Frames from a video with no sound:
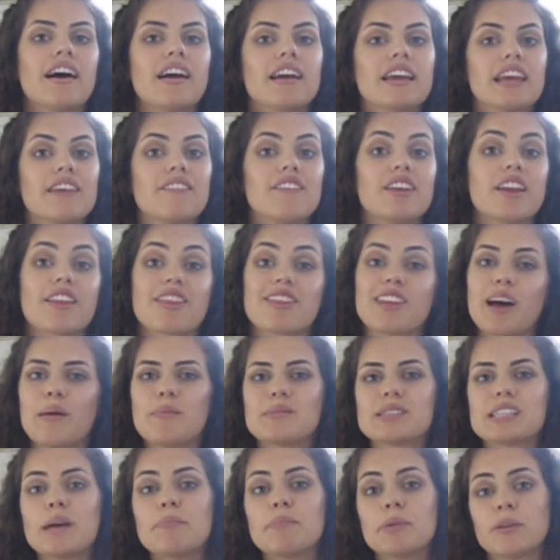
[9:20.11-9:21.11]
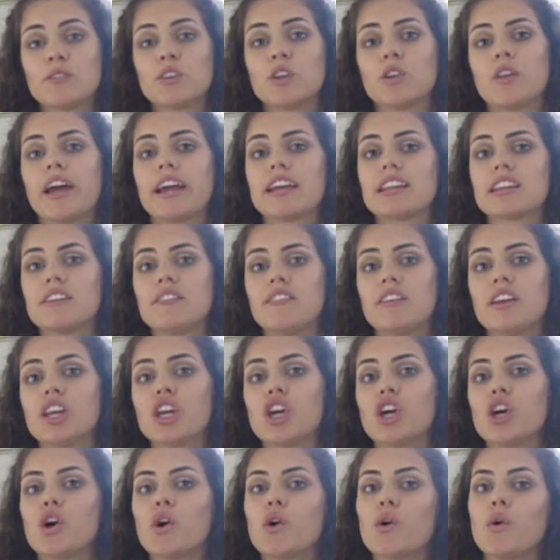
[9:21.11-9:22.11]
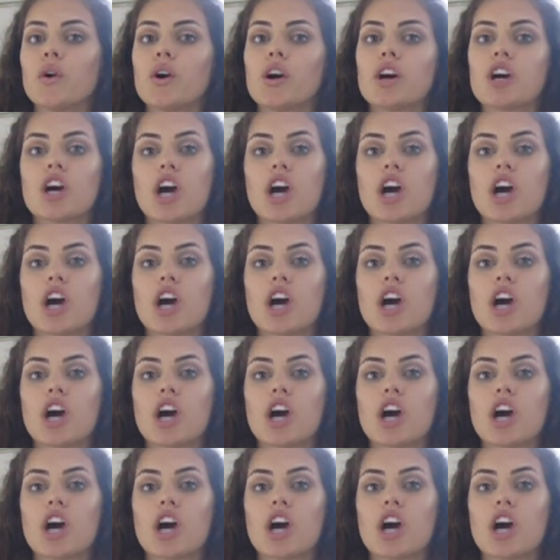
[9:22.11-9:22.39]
Give it a thumbs up if you liked the video.